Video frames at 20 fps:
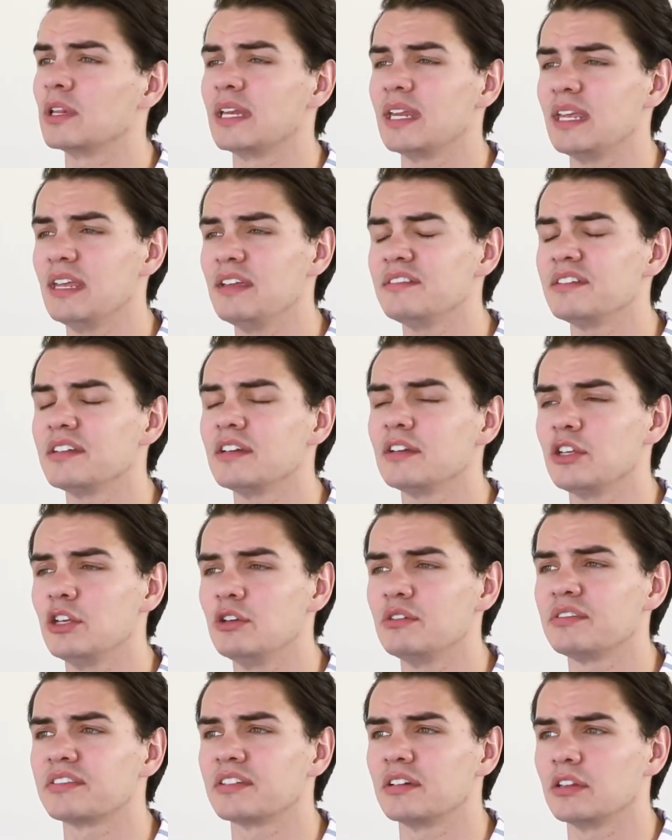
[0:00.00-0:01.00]
and
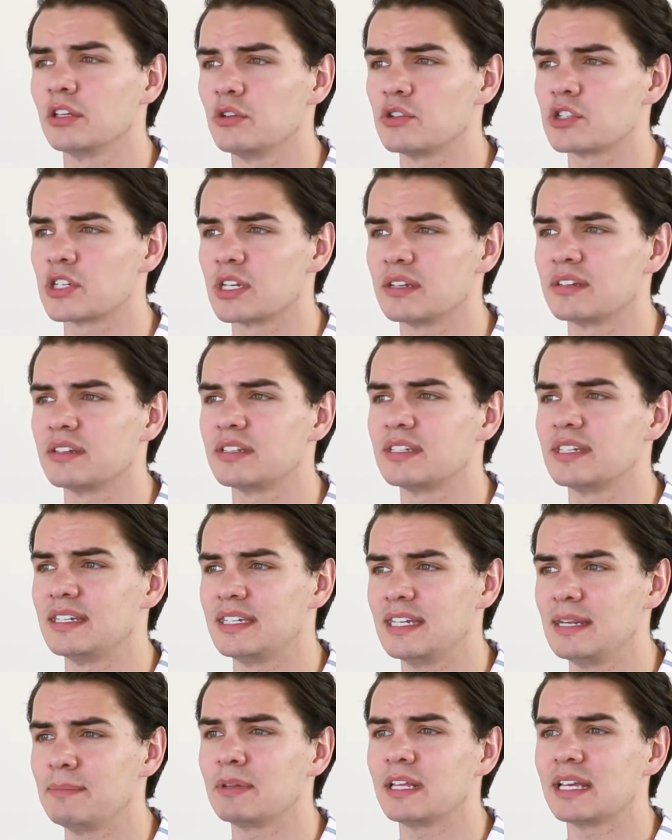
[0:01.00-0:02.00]
easy-to-use solution to
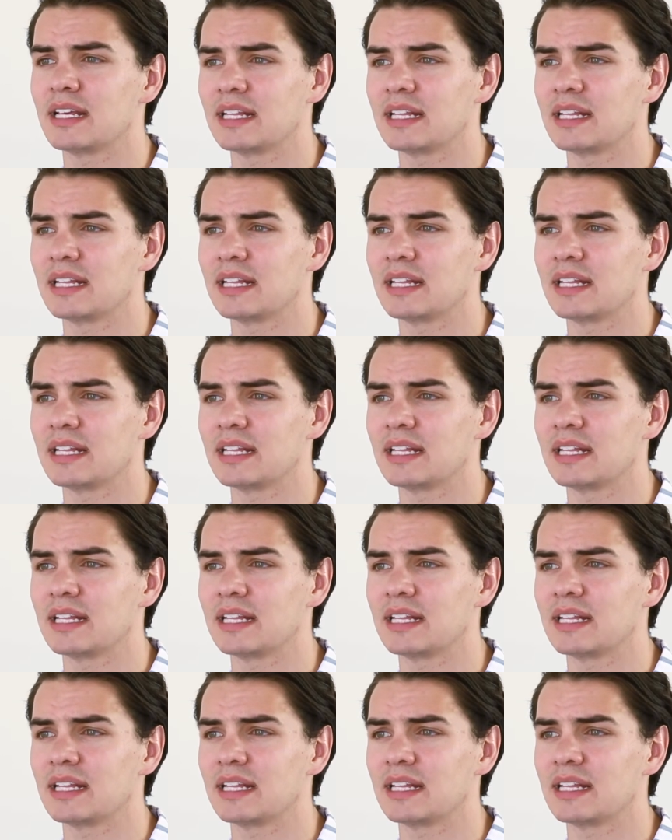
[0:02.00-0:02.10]
deeply